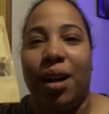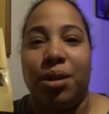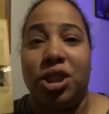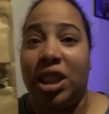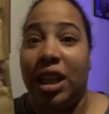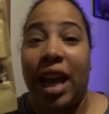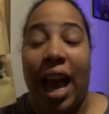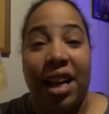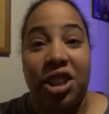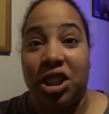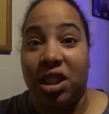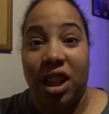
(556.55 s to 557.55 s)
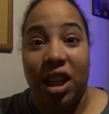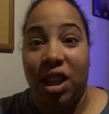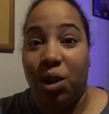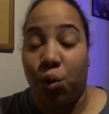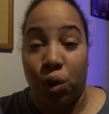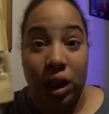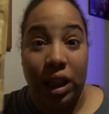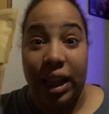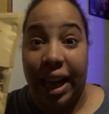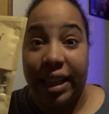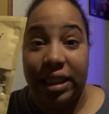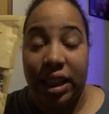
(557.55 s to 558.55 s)
she actually really
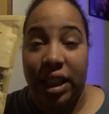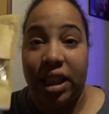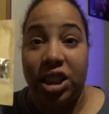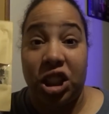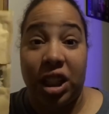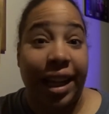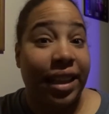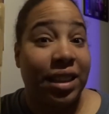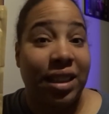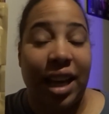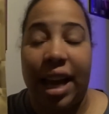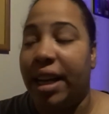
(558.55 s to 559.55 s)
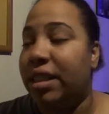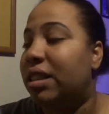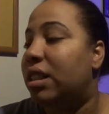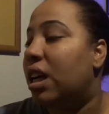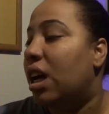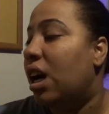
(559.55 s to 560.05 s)
likes it. She likes the taste.